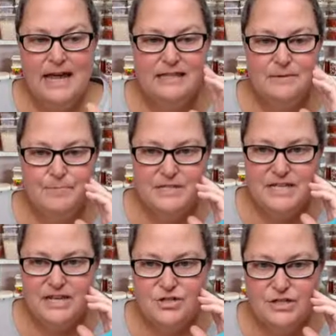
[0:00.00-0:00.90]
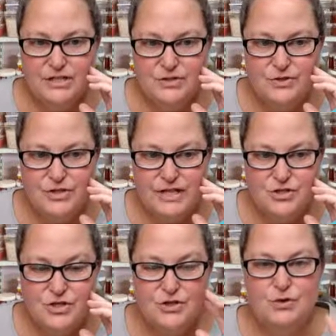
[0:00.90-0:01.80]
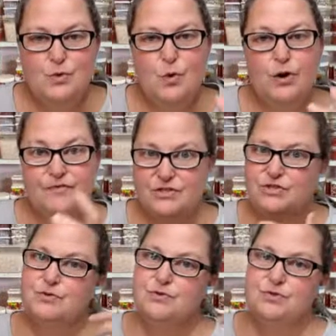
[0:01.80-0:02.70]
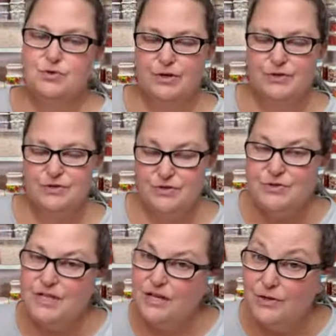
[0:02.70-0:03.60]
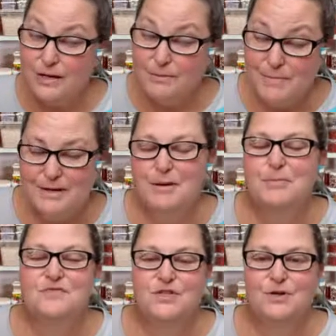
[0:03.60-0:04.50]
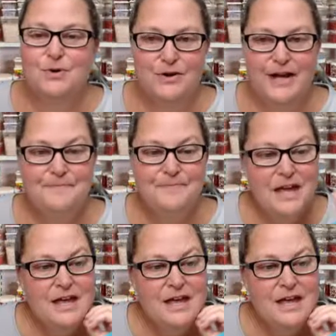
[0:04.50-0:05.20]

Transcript: And then potentially you could get two, or if it's two Tutorial Tuesday, you get a minimum of two. Okay.